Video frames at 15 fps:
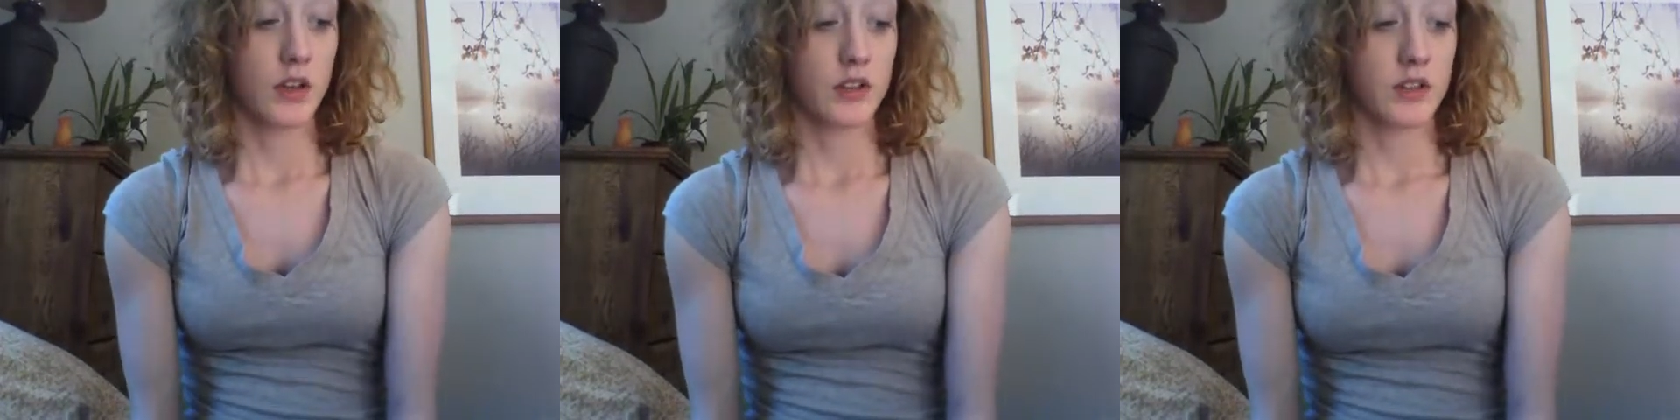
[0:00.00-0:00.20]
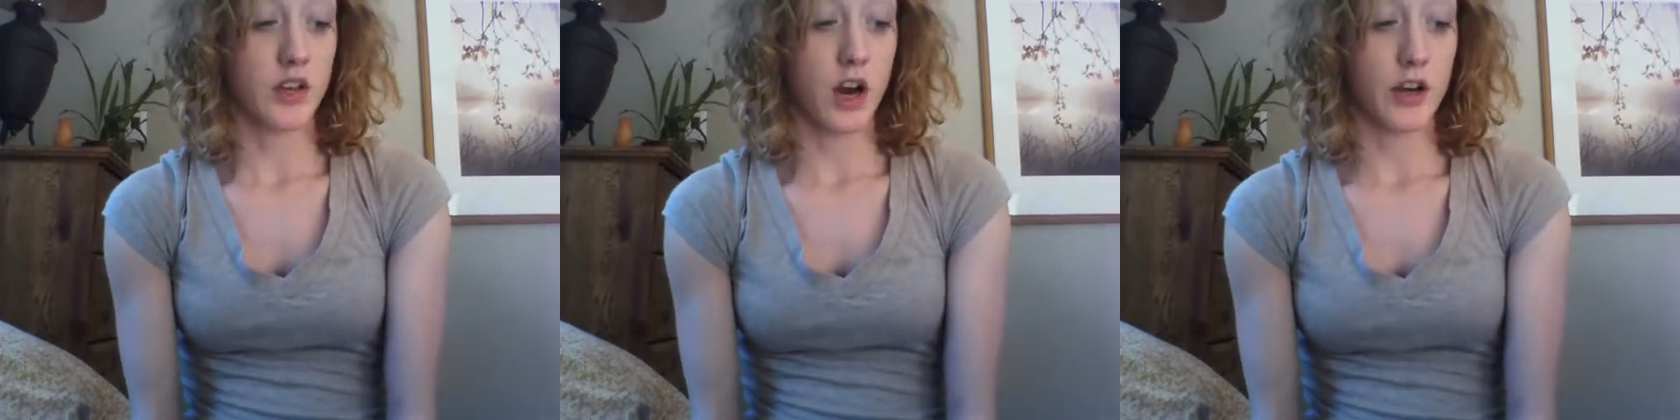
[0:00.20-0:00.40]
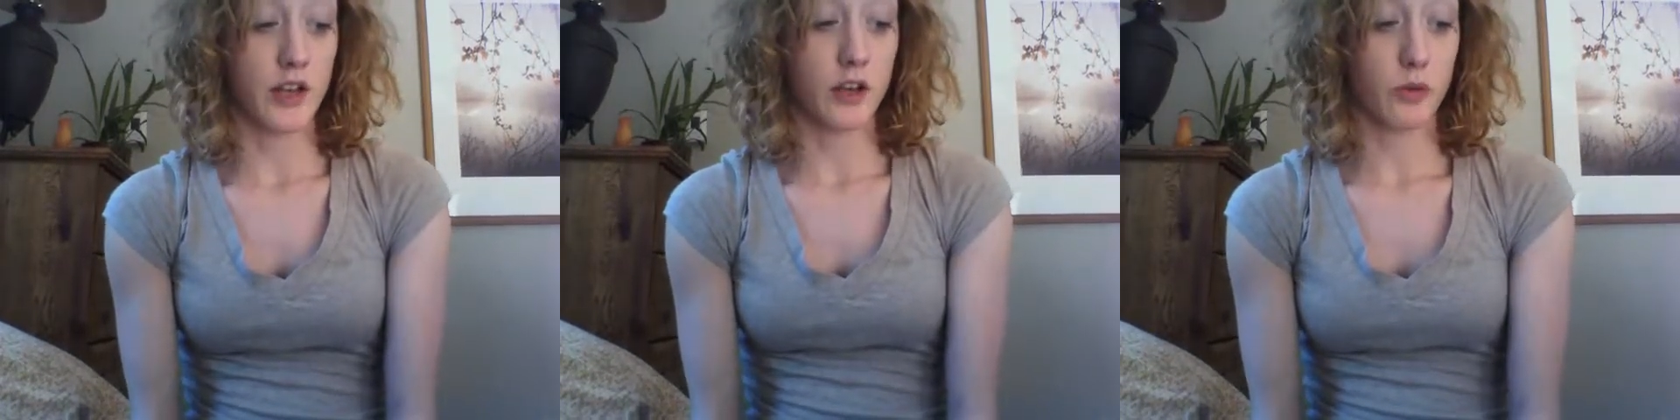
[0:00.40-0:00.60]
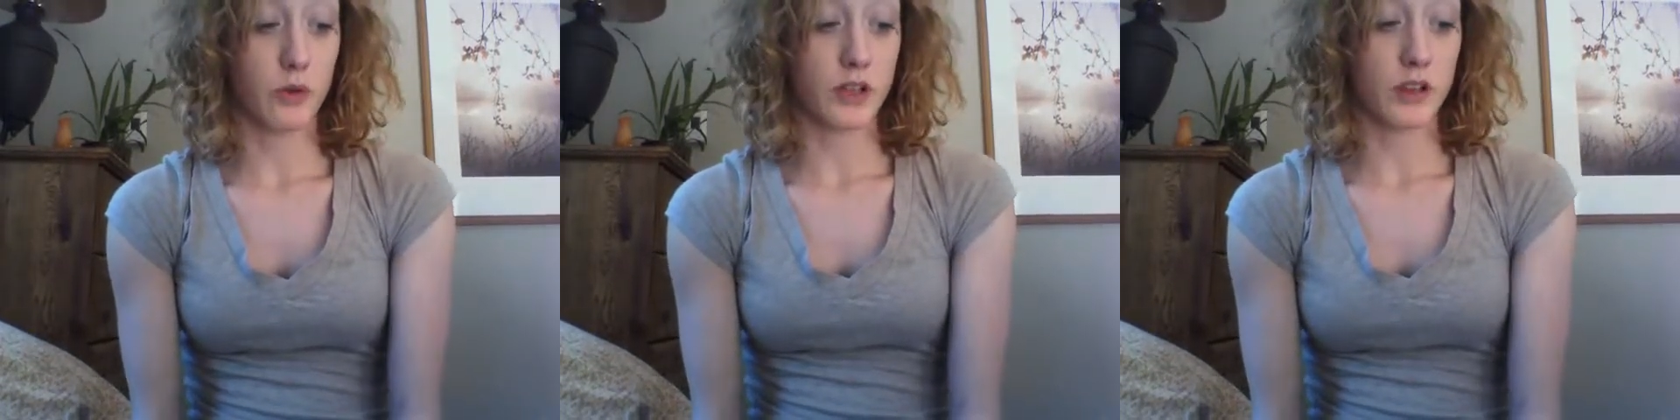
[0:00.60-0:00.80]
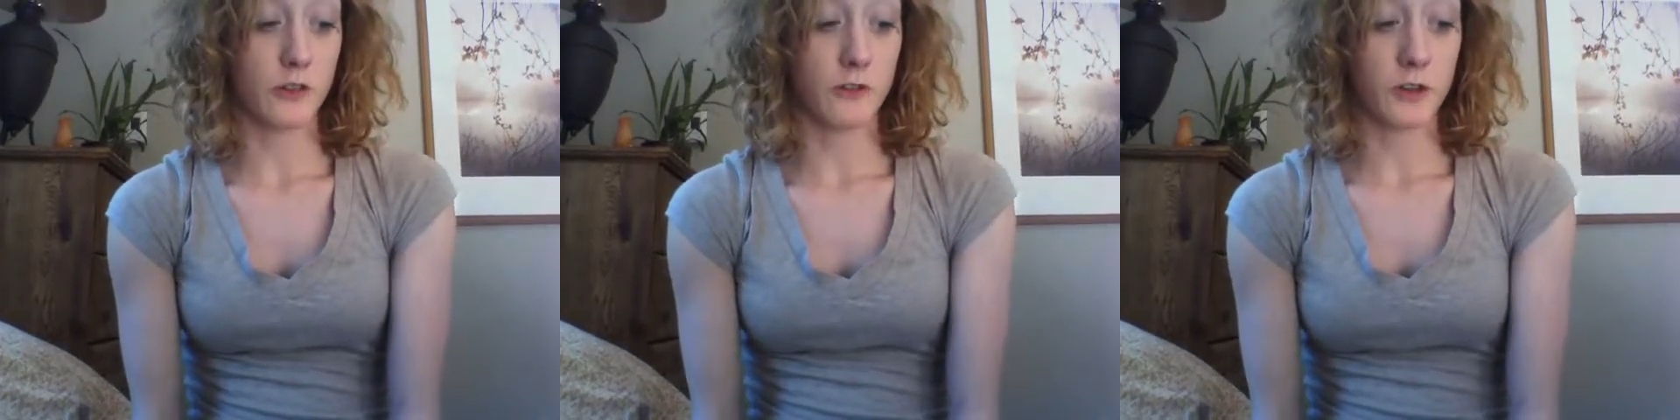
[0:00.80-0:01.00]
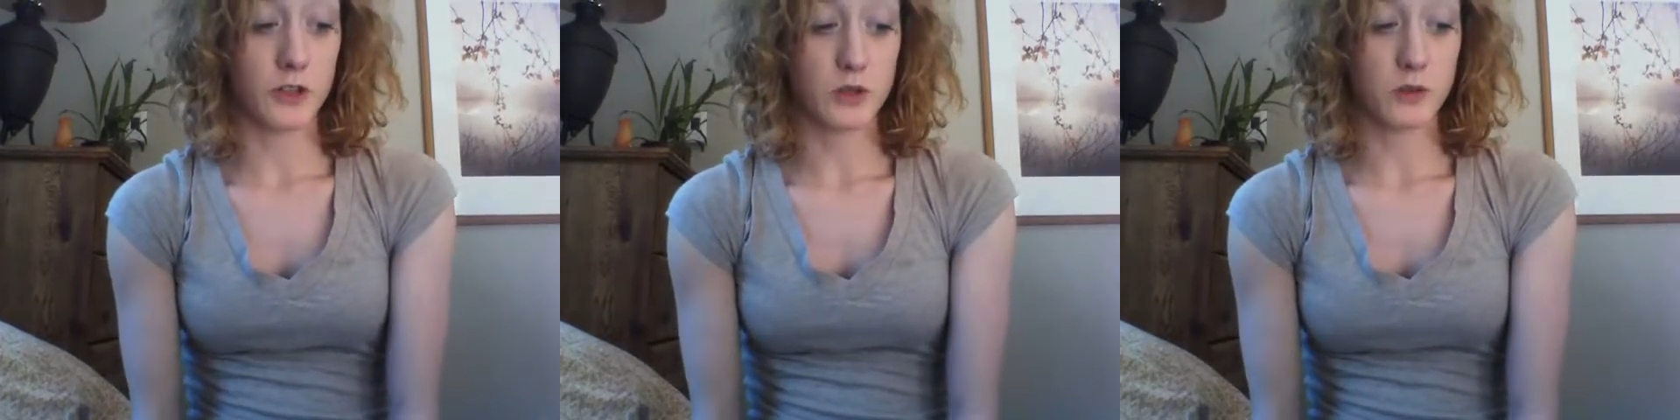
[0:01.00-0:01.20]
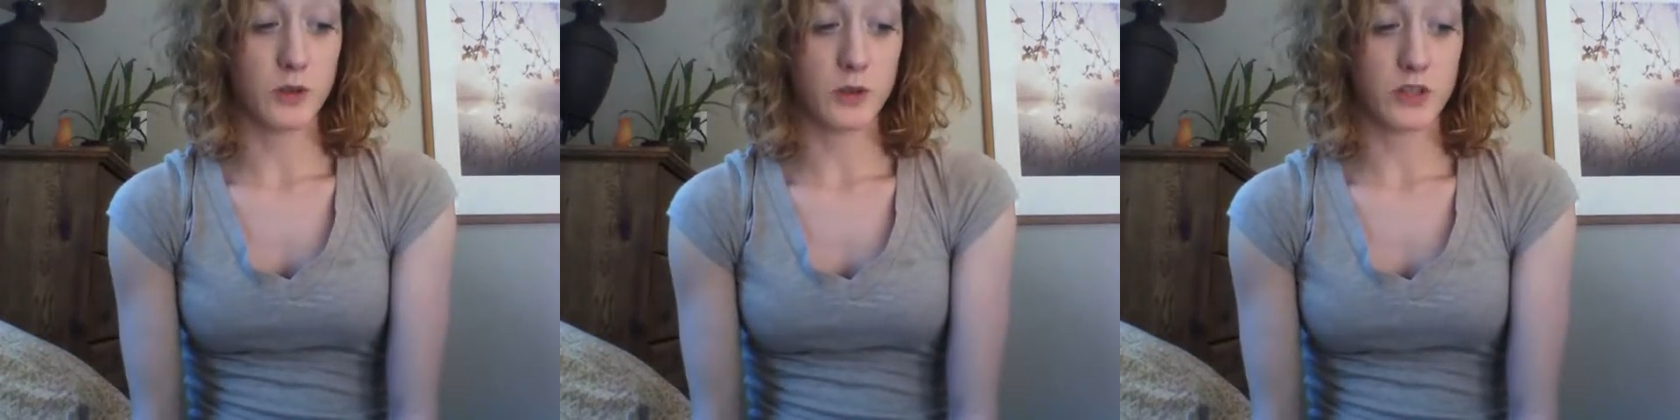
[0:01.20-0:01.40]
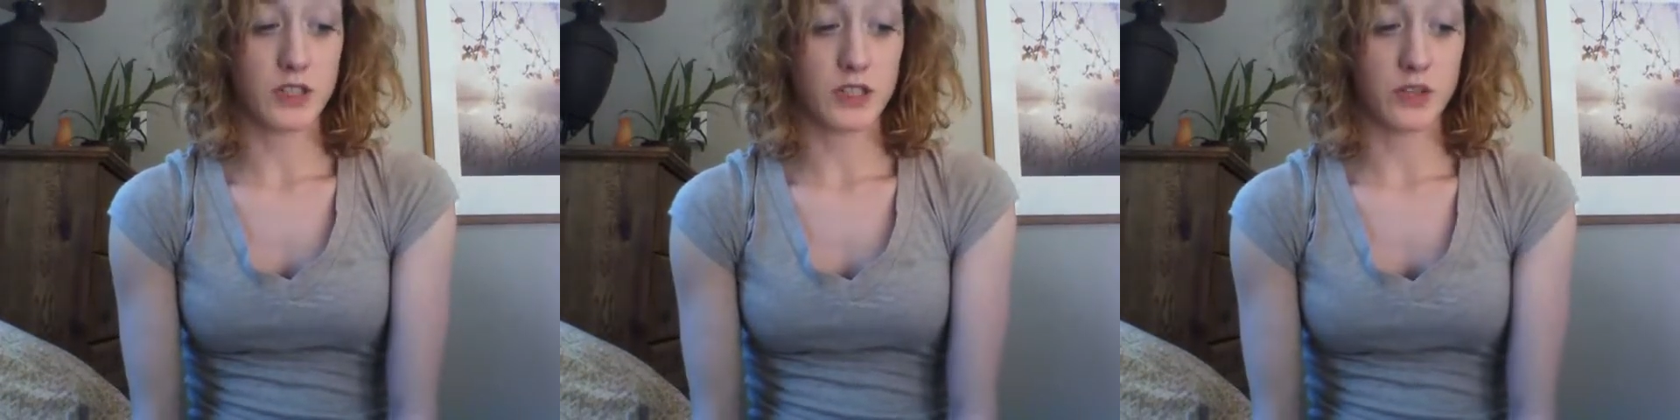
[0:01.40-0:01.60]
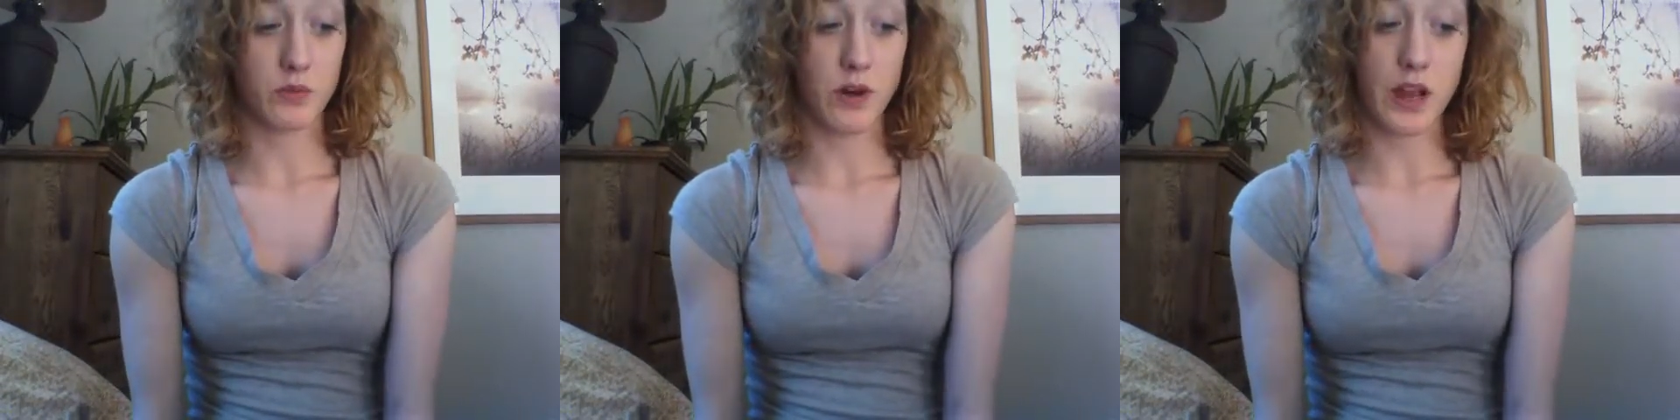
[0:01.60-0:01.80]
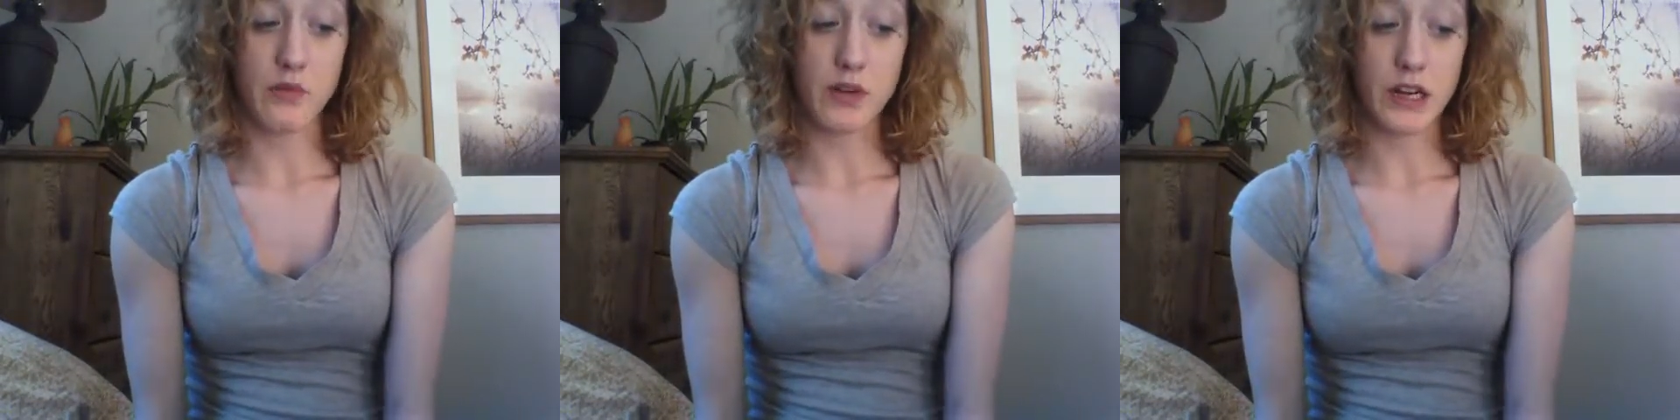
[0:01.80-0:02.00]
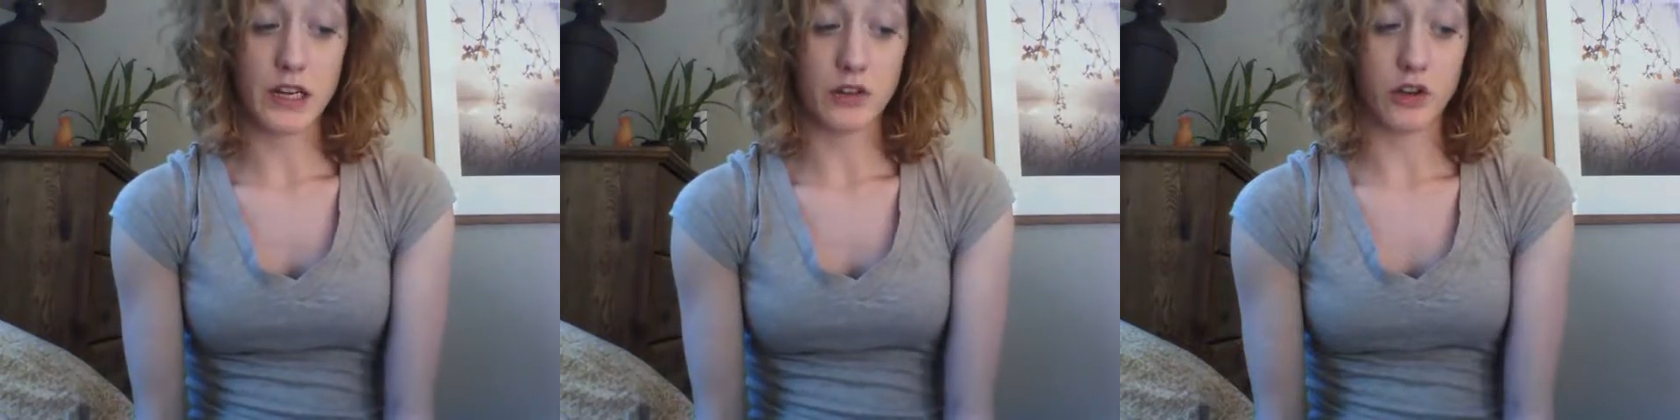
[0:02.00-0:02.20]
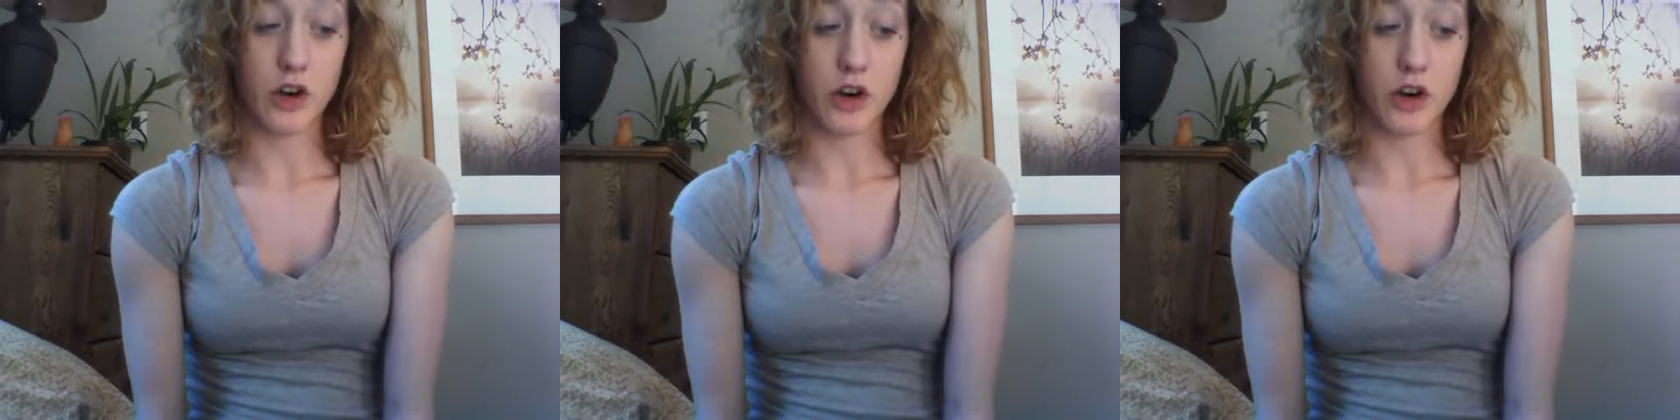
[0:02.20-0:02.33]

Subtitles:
starting with the first one, which is the right radial